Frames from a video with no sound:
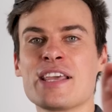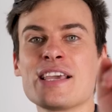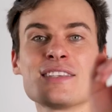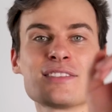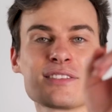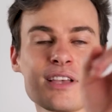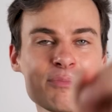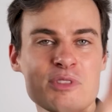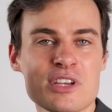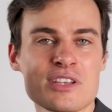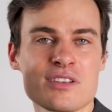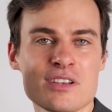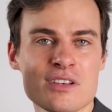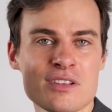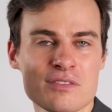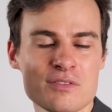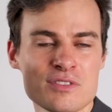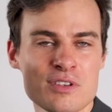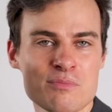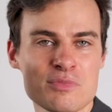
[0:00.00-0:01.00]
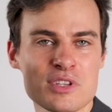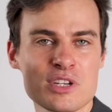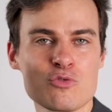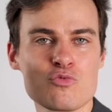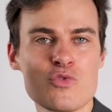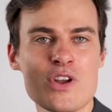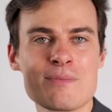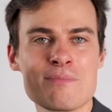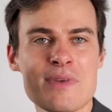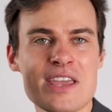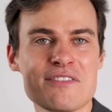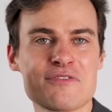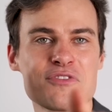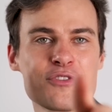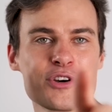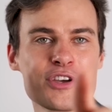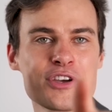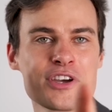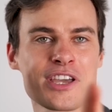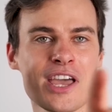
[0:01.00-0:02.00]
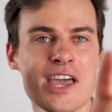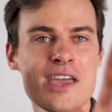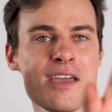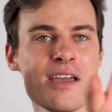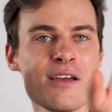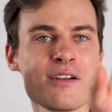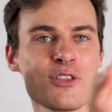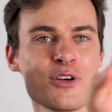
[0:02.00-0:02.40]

But here's something to some little red meat for you, okay?